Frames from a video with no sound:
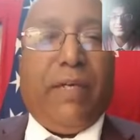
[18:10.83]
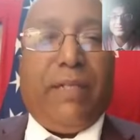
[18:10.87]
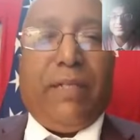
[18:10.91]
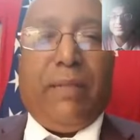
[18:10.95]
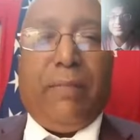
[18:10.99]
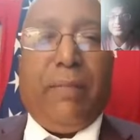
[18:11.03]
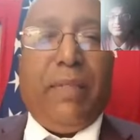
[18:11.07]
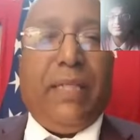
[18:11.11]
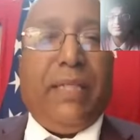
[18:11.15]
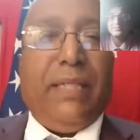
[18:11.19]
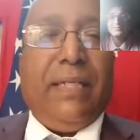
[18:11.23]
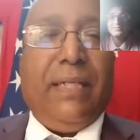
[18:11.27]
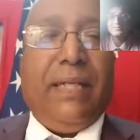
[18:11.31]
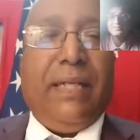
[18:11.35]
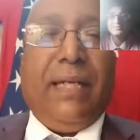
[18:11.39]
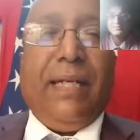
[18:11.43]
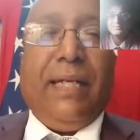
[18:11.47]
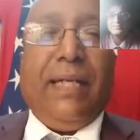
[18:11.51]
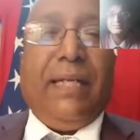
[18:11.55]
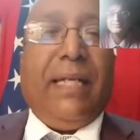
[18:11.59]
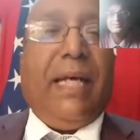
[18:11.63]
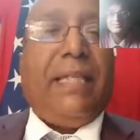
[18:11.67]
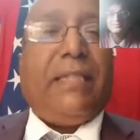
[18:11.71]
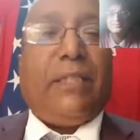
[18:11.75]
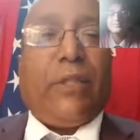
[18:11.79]
I mean,
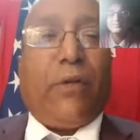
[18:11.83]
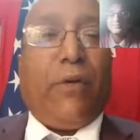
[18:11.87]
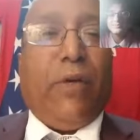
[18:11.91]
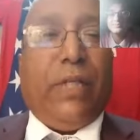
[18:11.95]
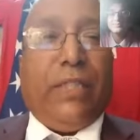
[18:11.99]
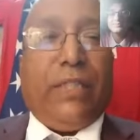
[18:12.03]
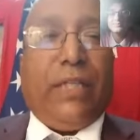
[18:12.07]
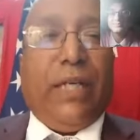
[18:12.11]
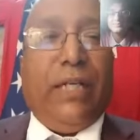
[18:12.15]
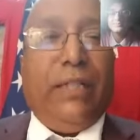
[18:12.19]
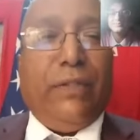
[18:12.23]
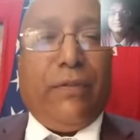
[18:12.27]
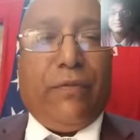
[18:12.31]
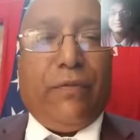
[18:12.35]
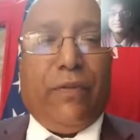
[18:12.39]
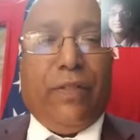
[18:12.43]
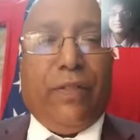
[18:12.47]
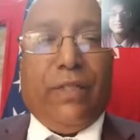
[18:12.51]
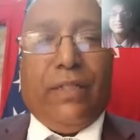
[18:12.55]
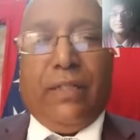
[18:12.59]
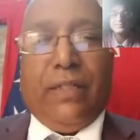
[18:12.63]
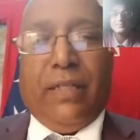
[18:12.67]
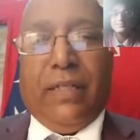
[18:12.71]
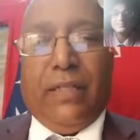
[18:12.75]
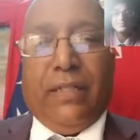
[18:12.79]
that's a great change for
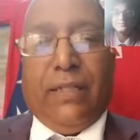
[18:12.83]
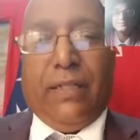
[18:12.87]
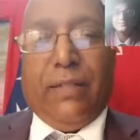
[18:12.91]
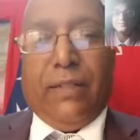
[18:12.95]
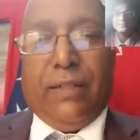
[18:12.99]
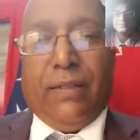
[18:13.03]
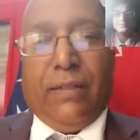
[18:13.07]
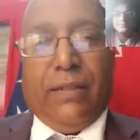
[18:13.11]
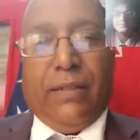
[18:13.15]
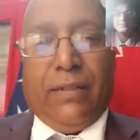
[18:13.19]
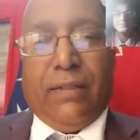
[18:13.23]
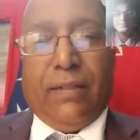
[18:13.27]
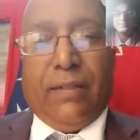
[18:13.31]
it, India. Do you